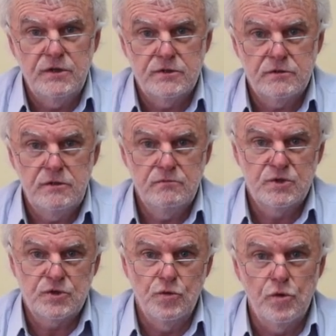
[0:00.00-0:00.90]
history. A
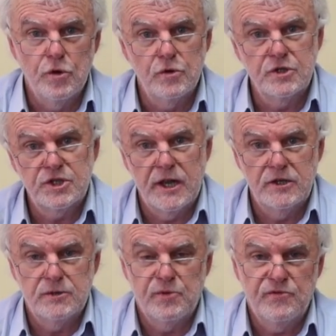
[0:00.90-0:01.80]
schoolgirl can
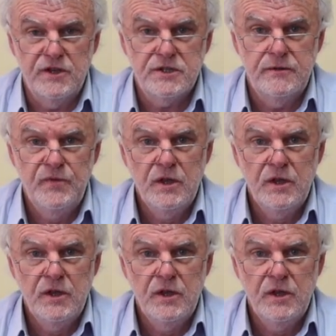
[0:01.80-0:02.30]
challenge a professor.